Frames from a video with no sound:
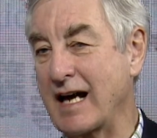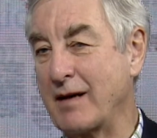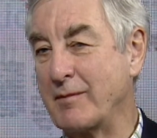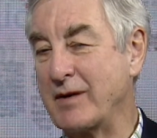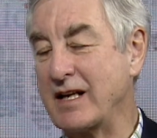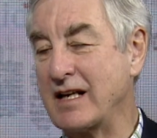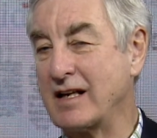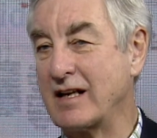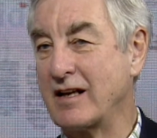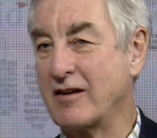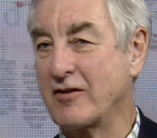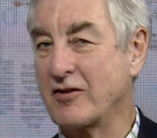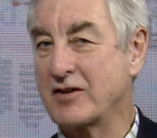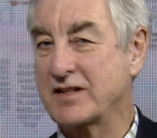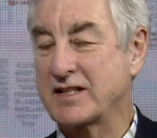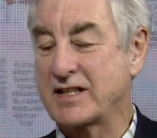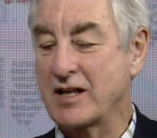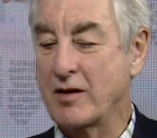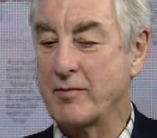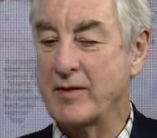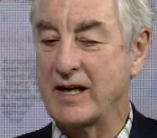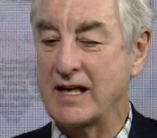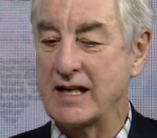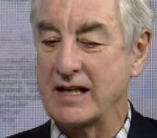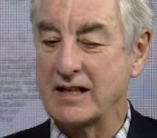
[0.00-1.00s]
I mean, there are
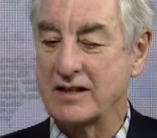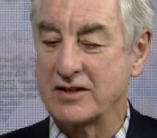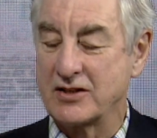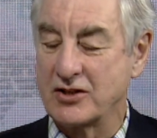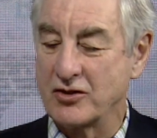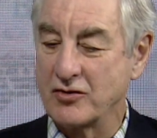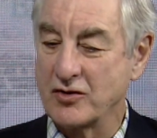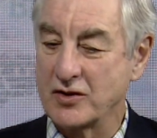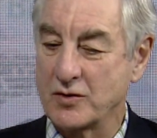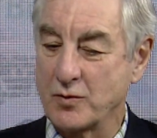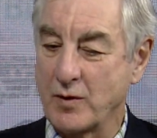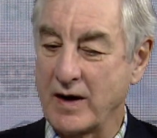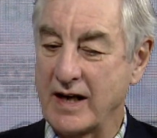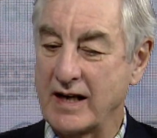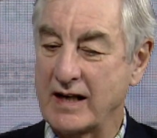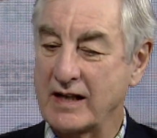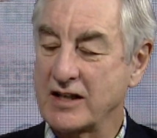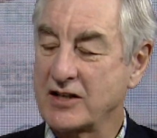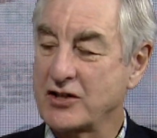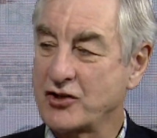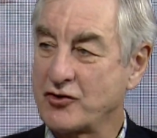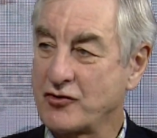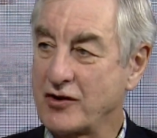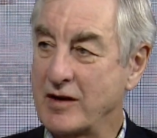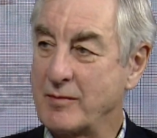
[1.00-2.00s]
so many issues where
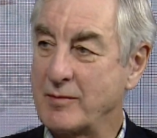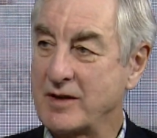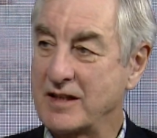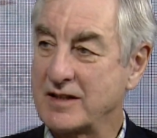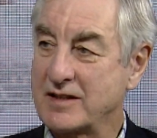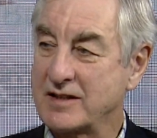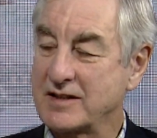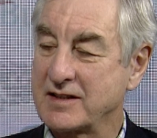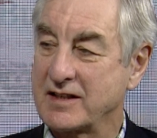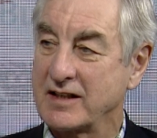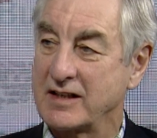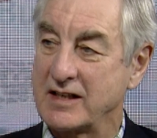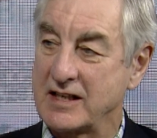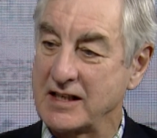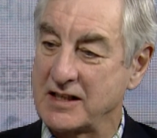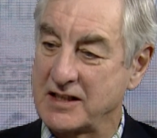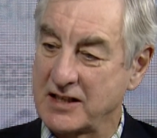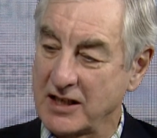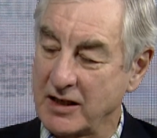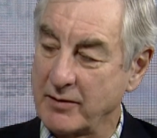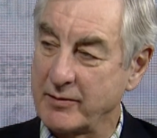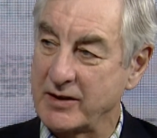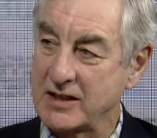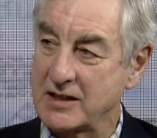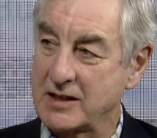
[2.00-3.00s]
extremists are
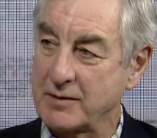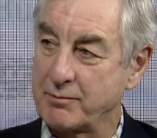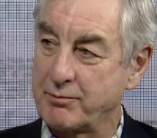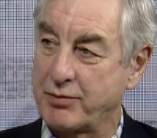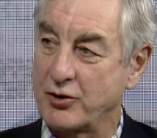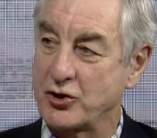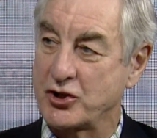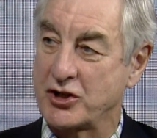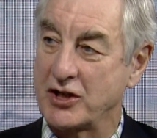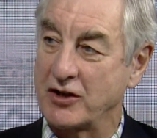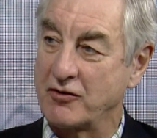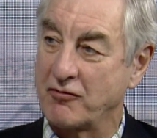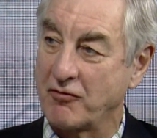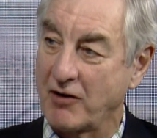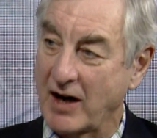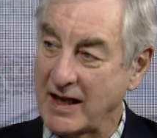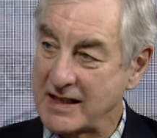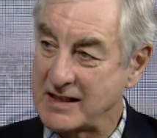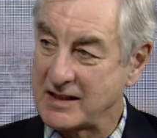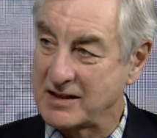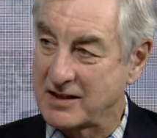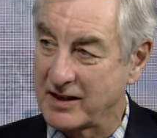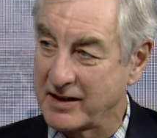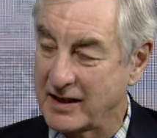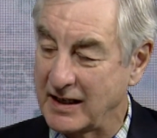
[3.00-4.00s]
determined to push it
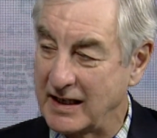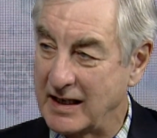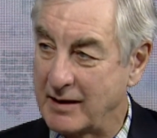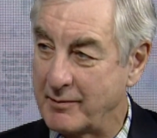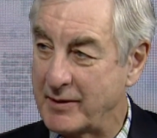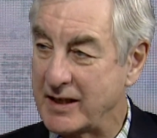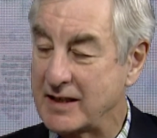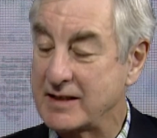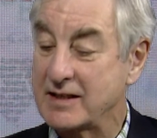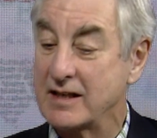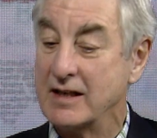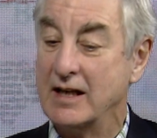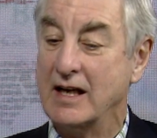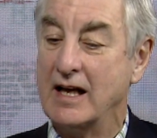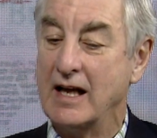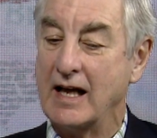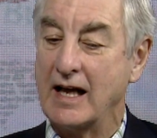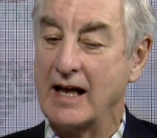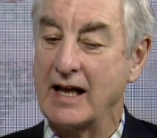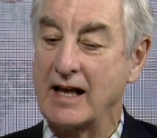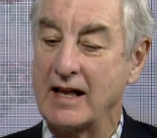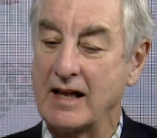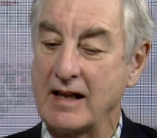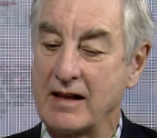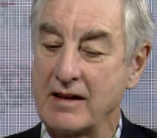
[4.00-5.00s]
right to the limit.
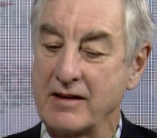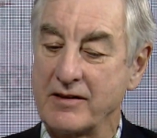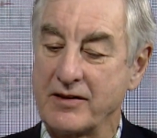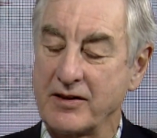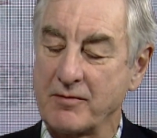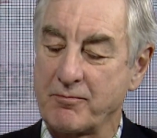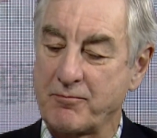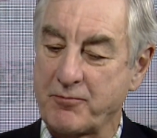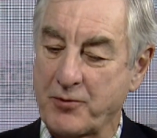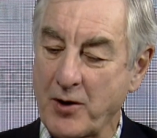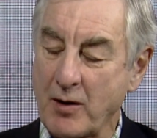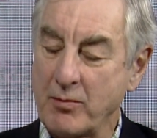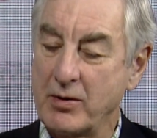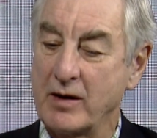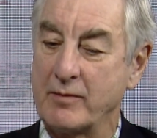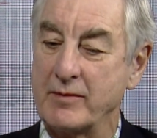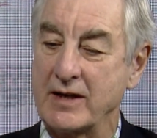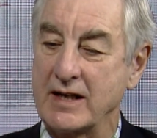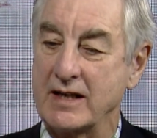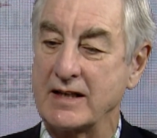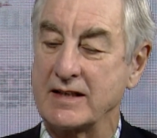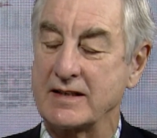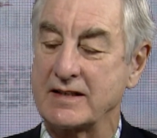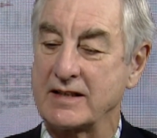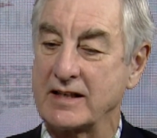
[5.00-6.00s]
The problem
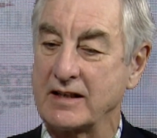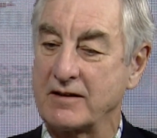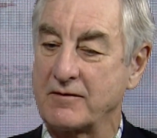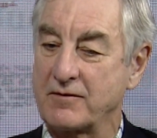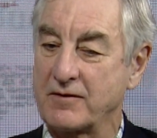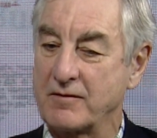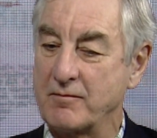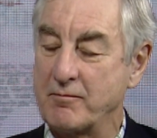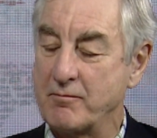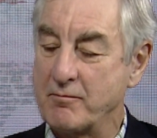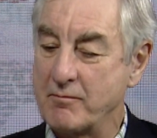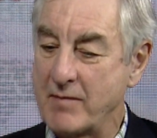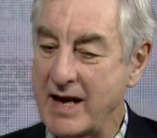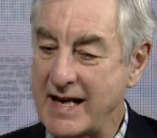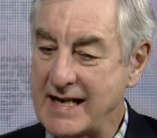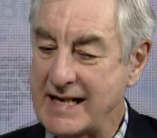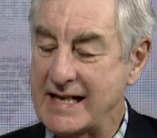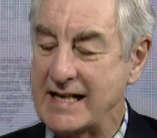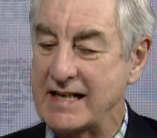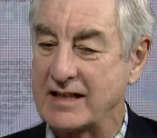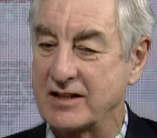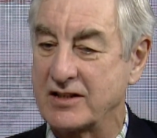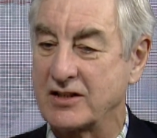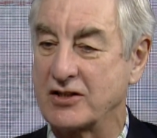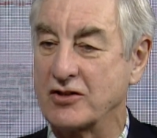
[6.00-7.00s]
is that many
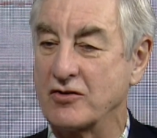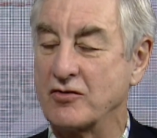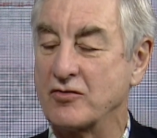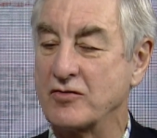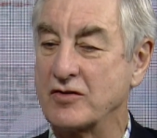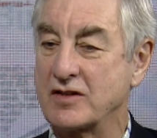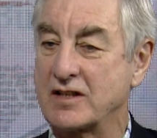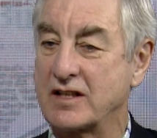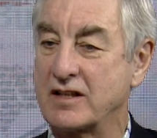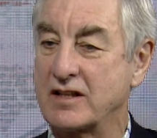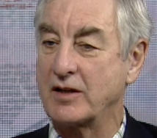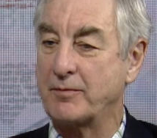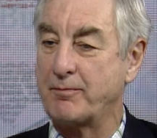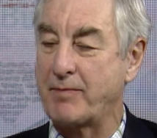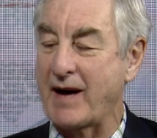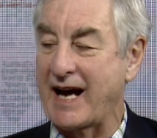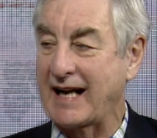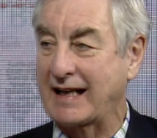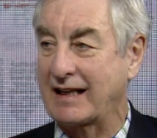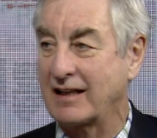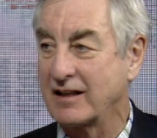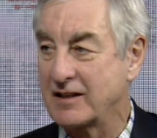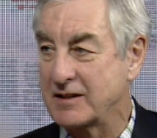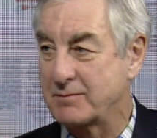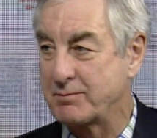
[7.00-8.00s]
issues,
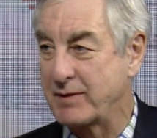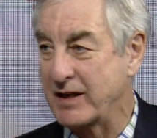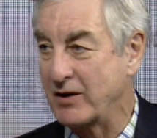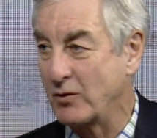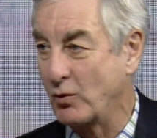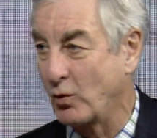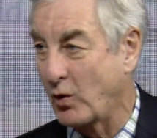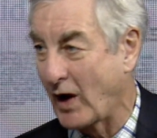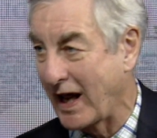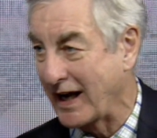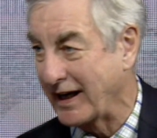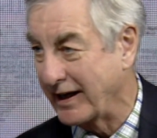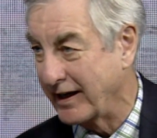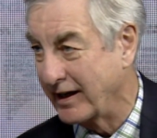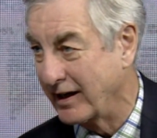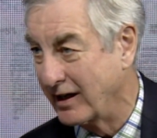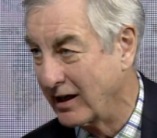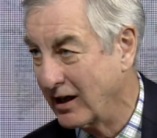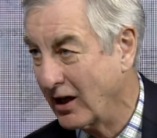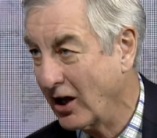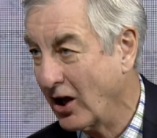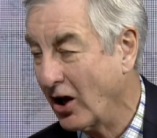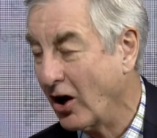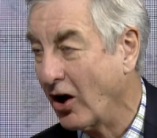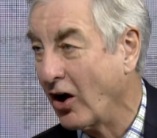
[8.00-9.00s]
battle has been won
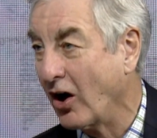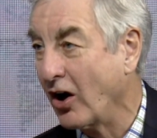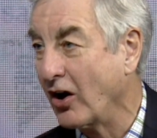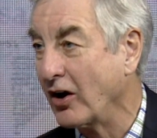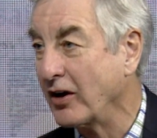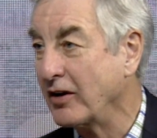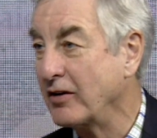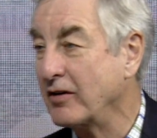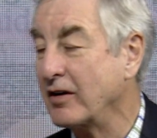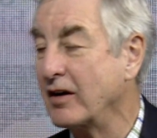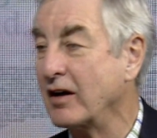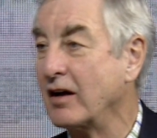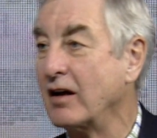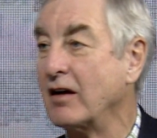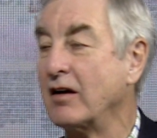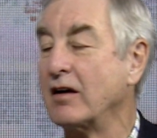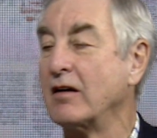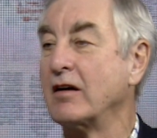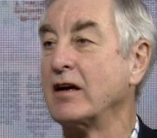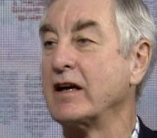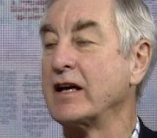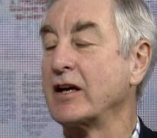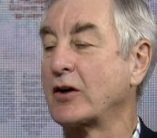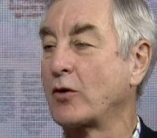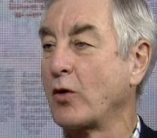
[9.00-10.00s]
on
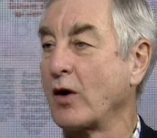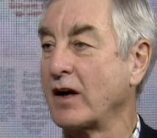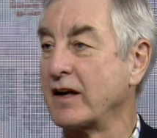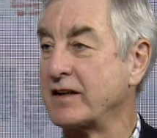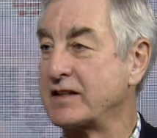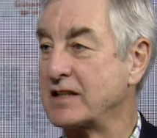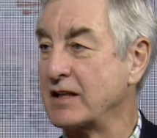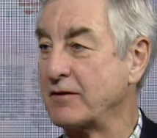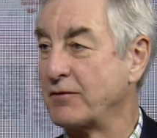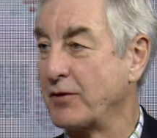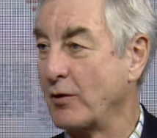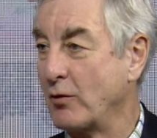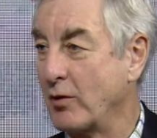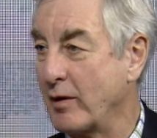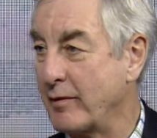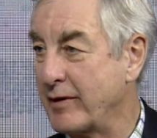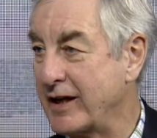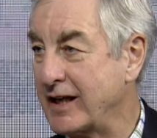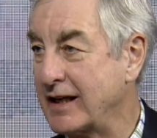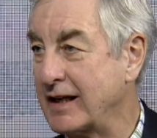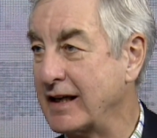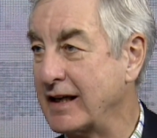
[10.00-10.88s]
equality for women,